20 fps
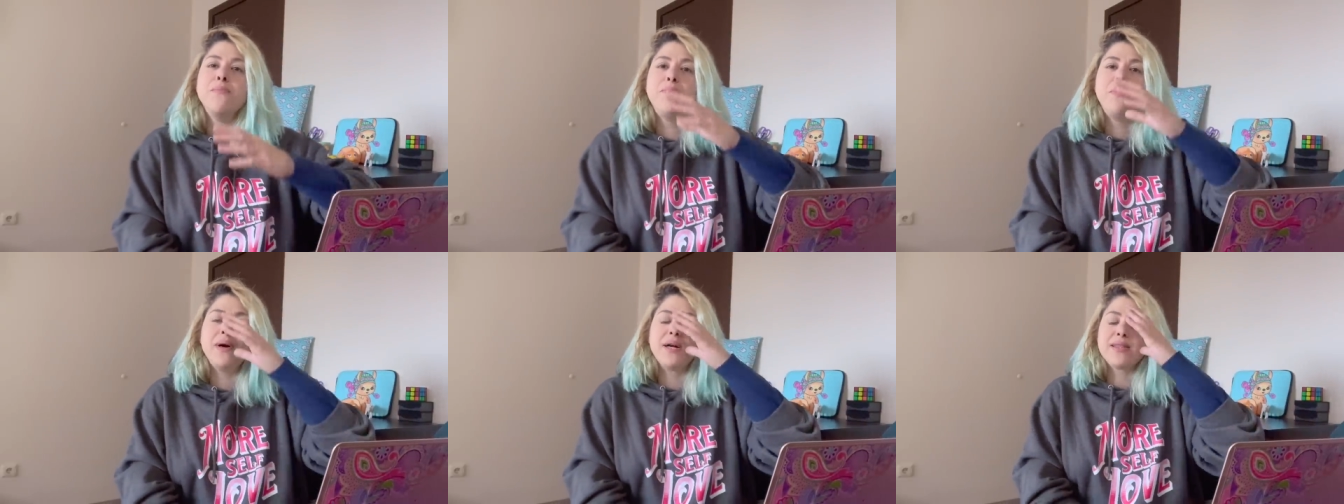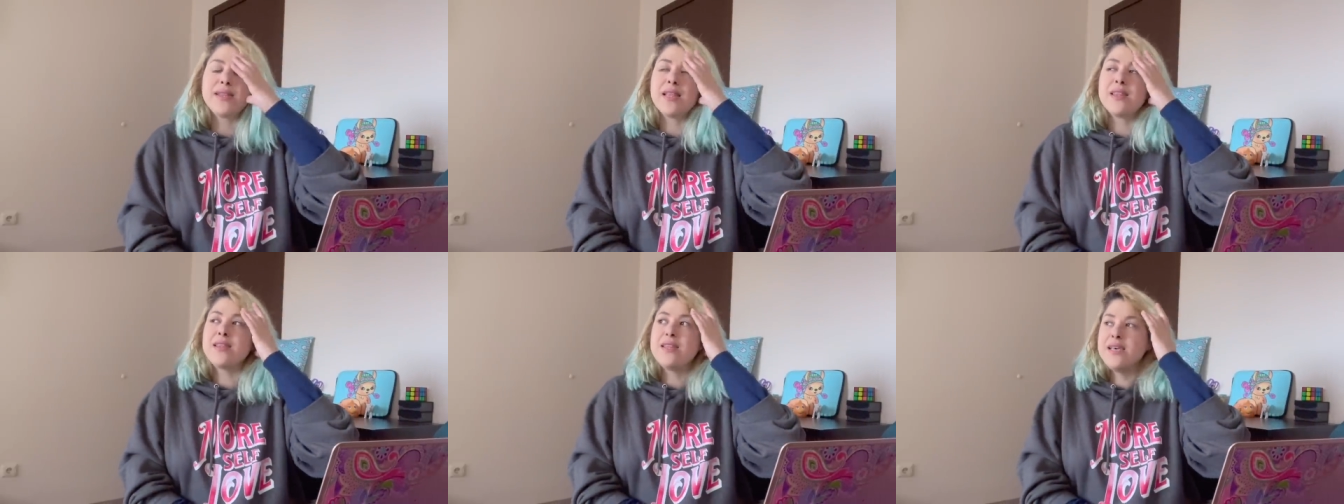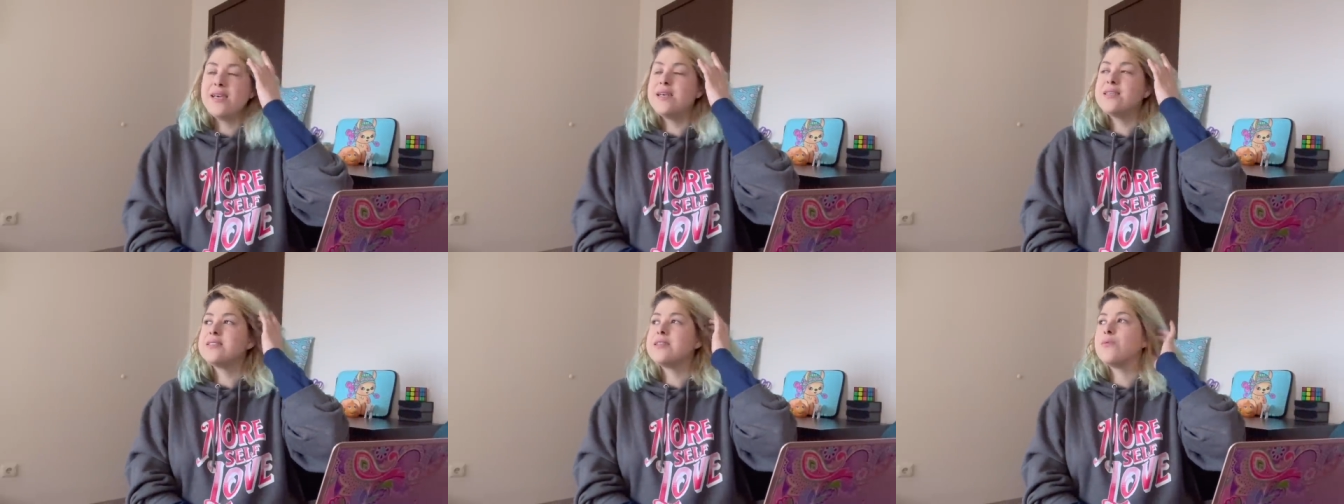But the
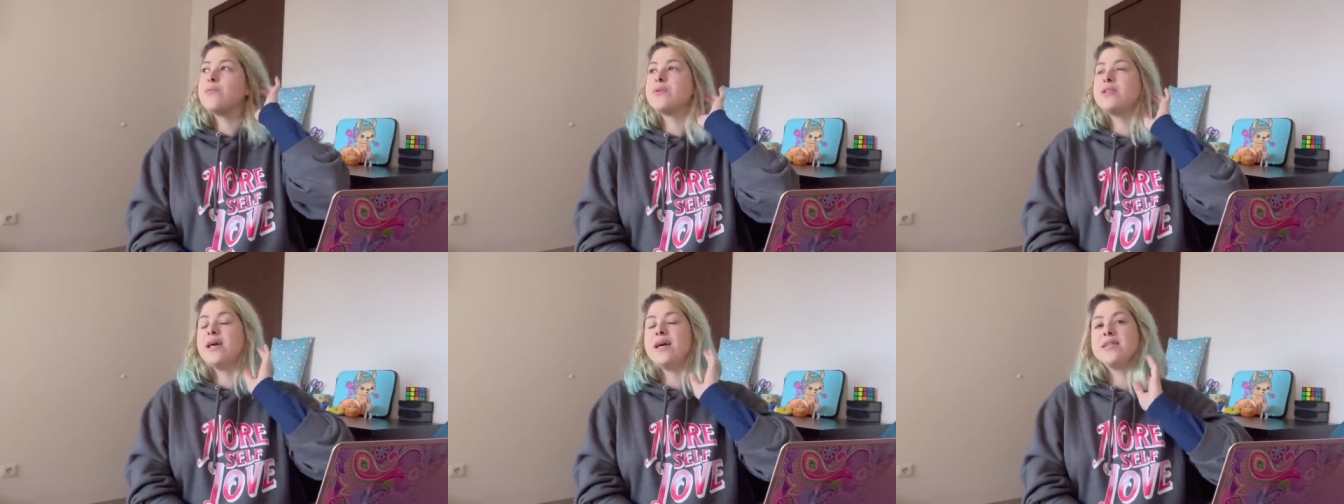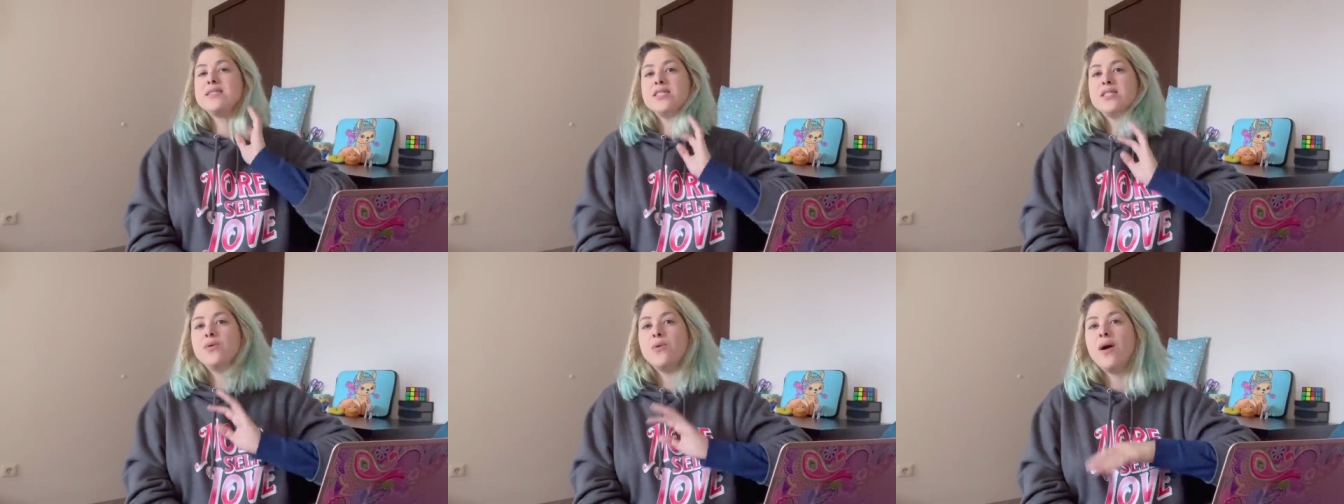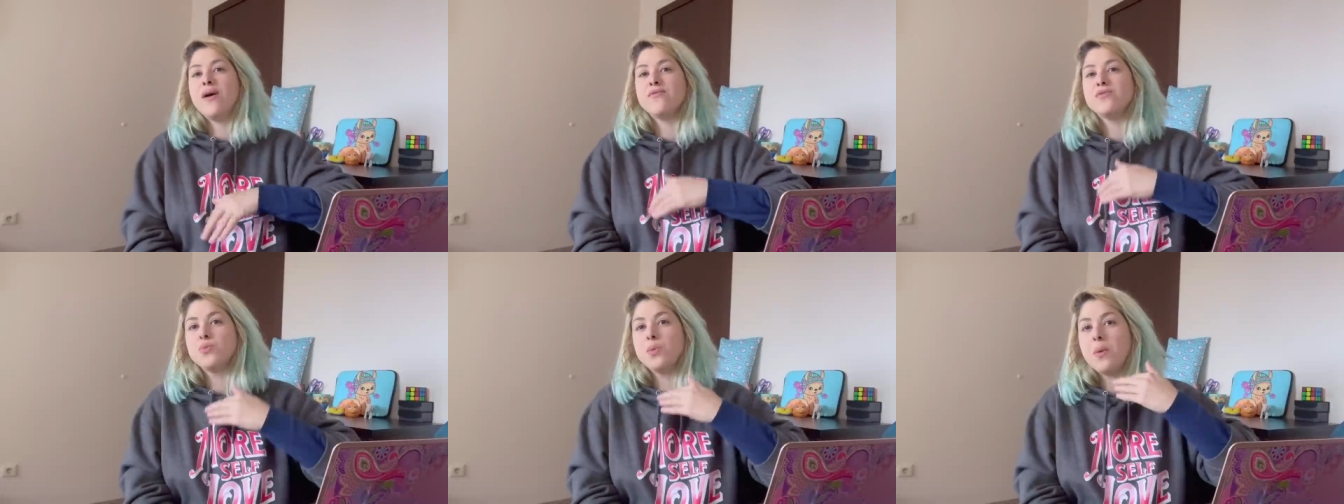thing is that with Etsy, you
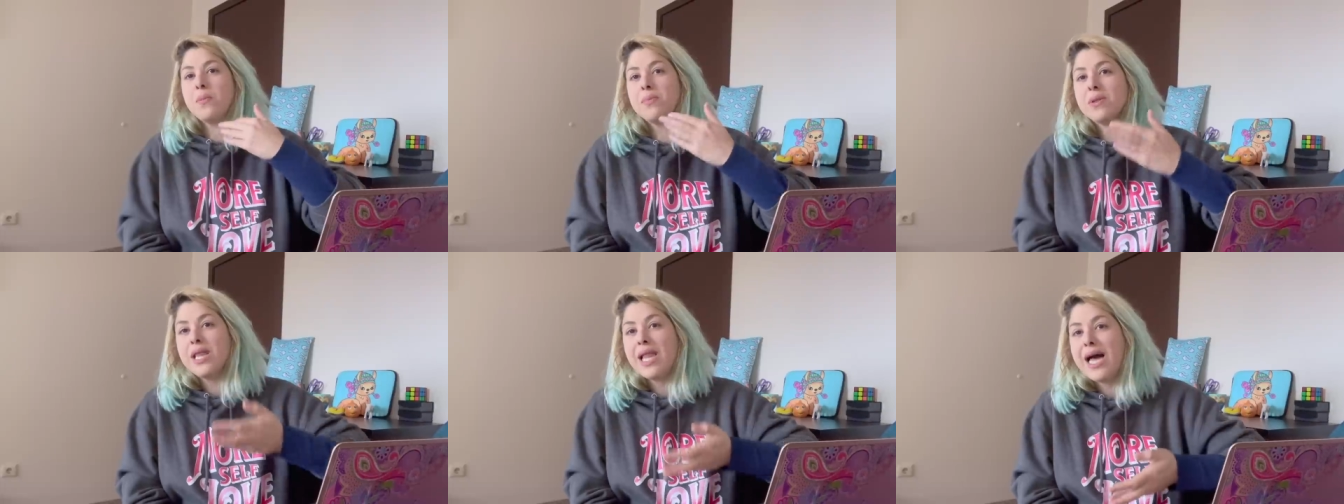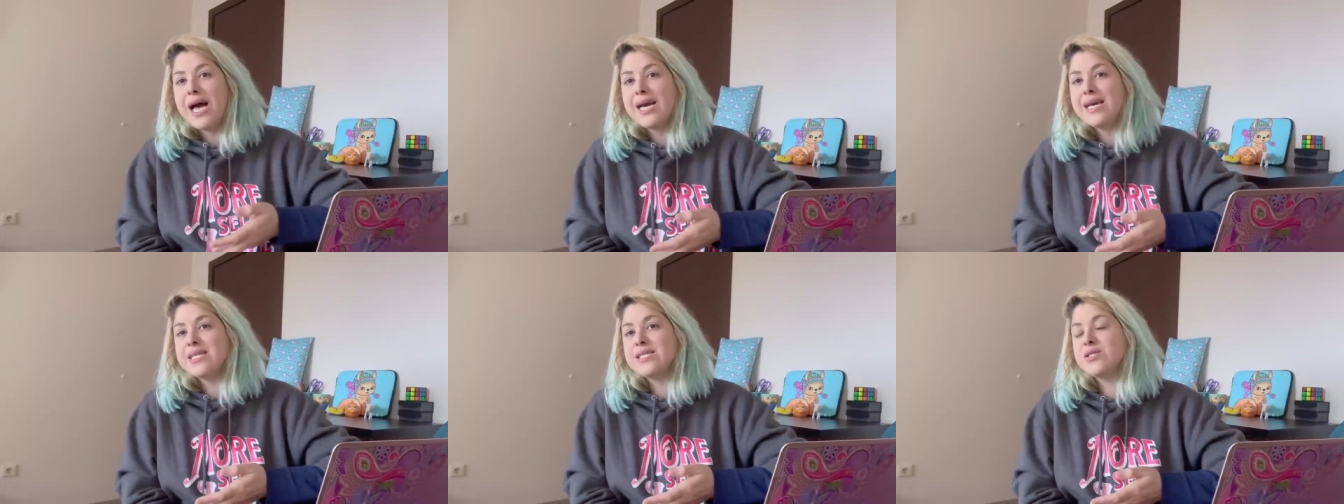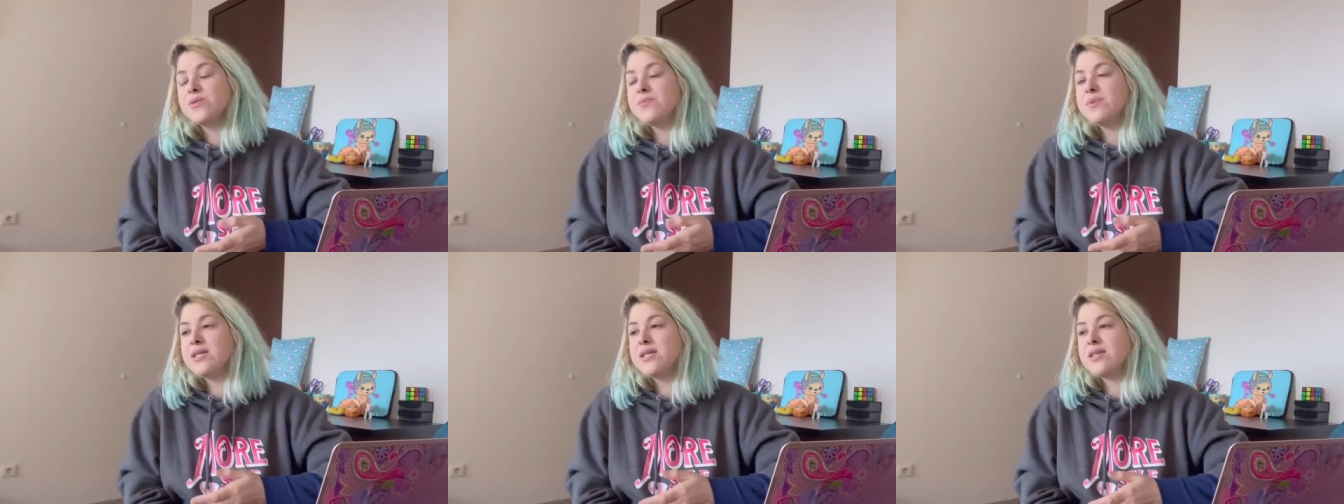have to apply
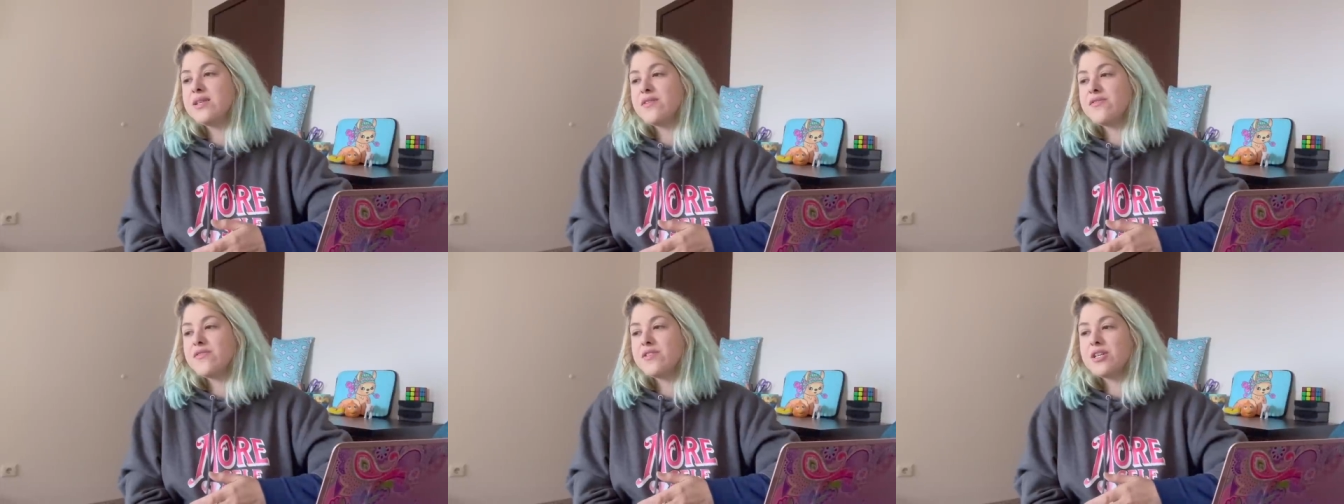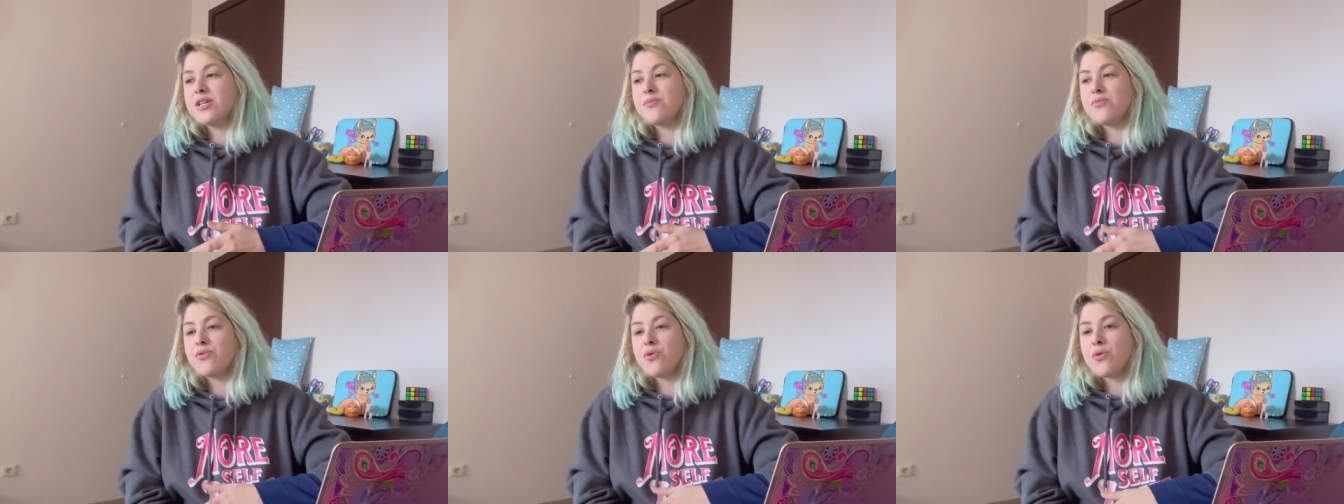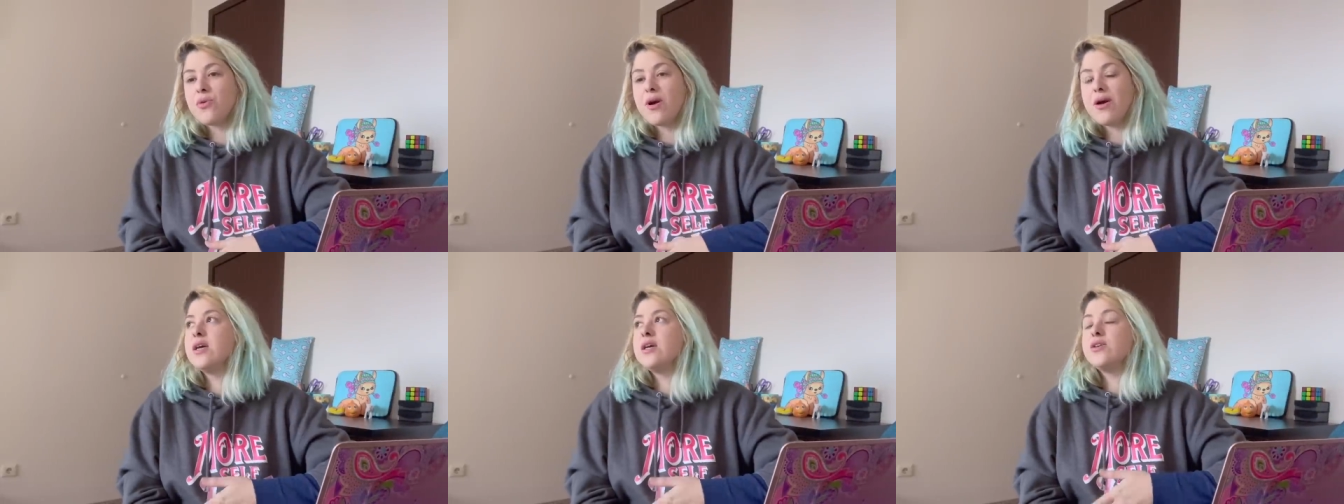to be in an affiliate
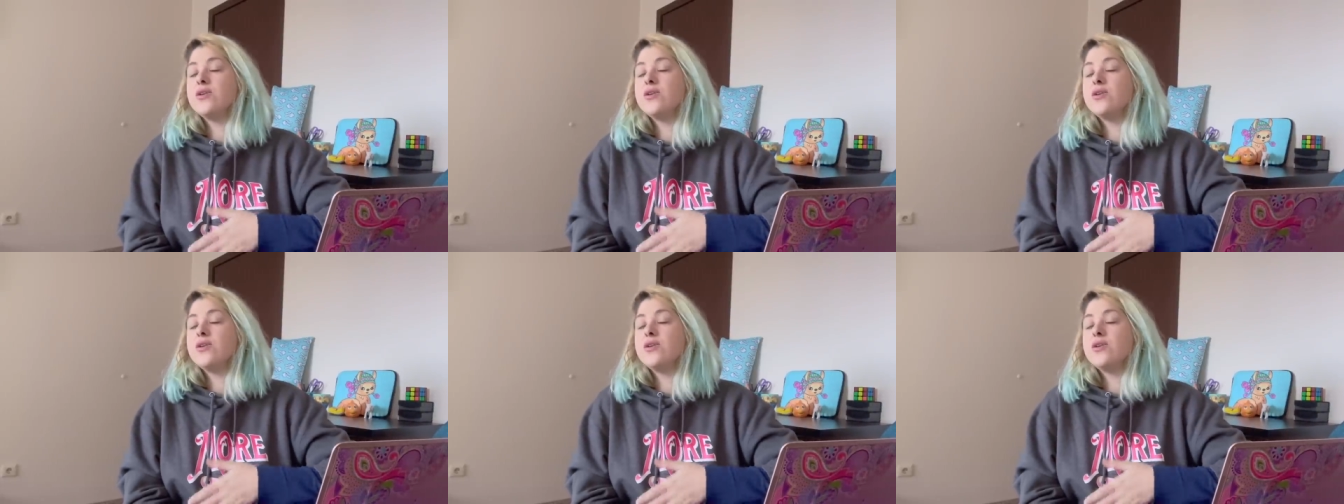program.